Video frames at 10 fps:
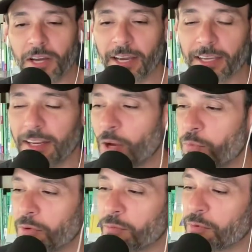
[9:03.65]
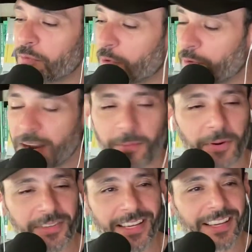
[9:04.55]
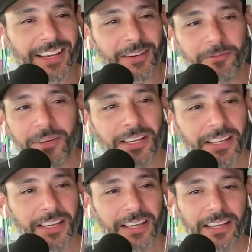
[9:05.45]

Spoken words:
I can help you improve your grammar. It's like, really?